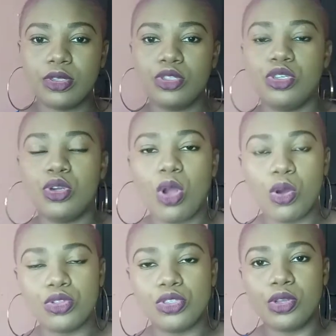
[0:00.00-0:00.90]

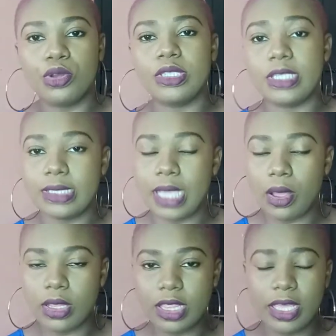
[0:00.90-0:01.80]
the
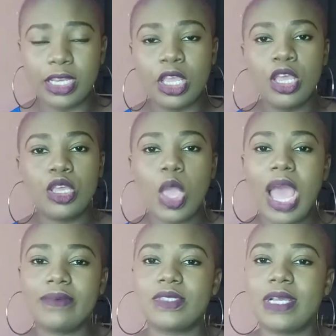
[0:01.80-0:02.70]
second thing, you
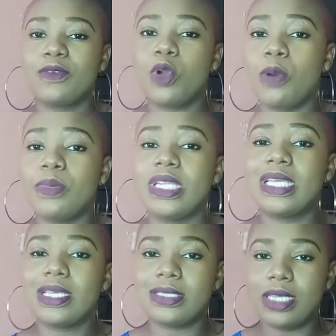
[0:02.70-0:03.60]
have to have
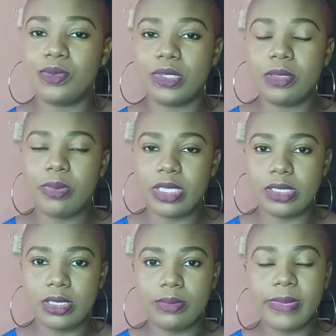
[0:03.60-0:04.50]
communicated with the
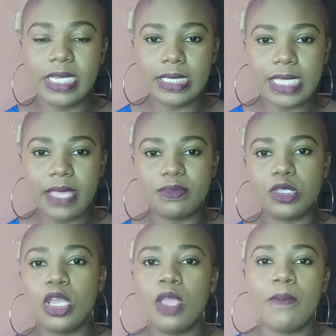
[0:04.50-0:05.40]
person. Many
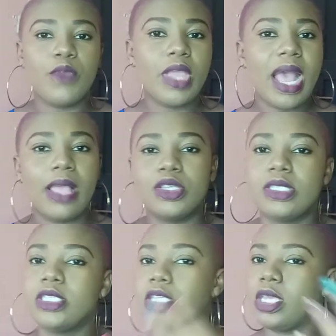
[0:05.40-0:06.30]
times
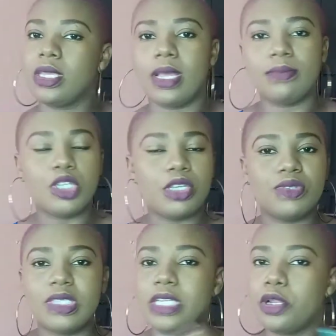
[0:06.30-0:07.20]
I'm sure you've
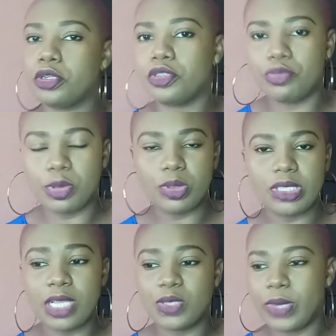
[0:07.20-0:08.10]
seen a lot of
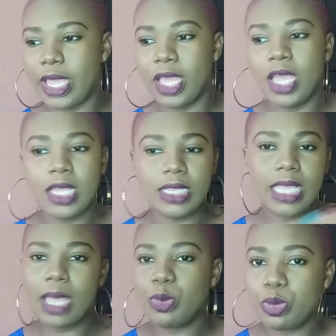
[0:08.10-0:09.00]
proposals where the
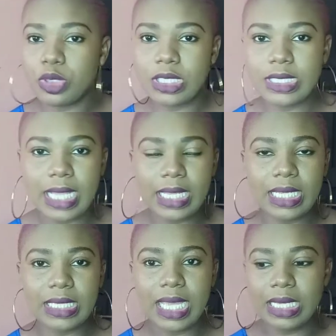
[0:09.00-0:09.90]
guy proposes and
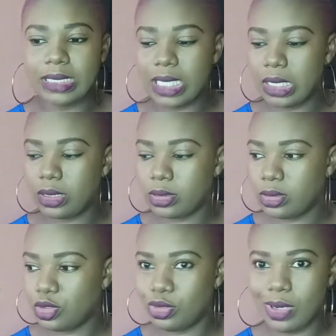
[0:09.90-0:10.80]
then the girl is like,
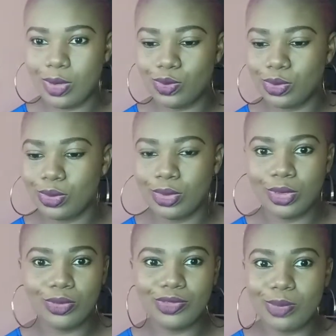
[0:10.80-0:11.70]
you are
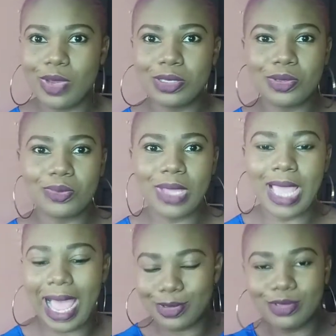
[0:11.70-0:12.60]
from where to where?
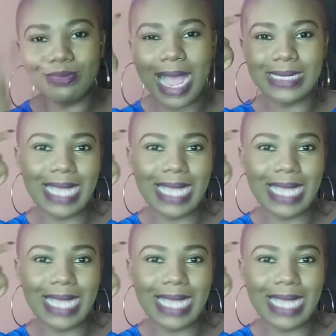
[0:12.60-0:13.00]
Are you mad?